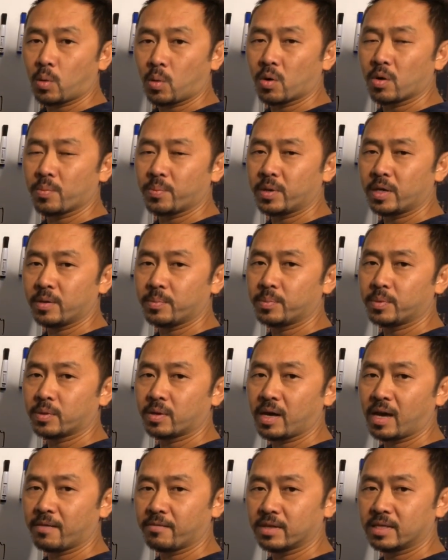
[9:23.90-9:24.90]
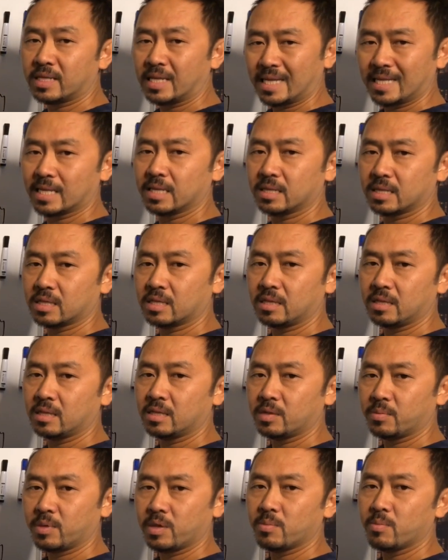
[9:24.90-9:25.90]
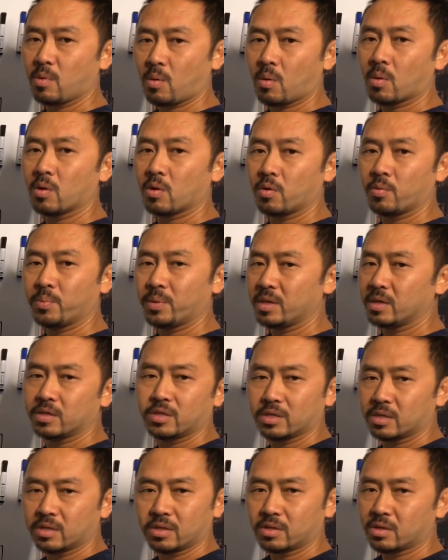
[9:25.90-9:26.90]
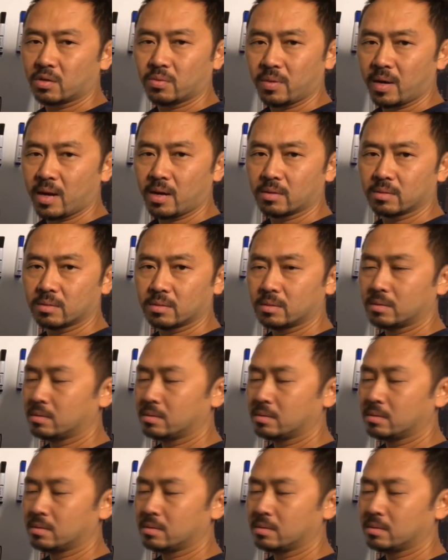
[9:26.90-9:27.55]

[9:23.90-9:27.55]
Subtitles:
poor people have a tendency to be more obese. Just look around,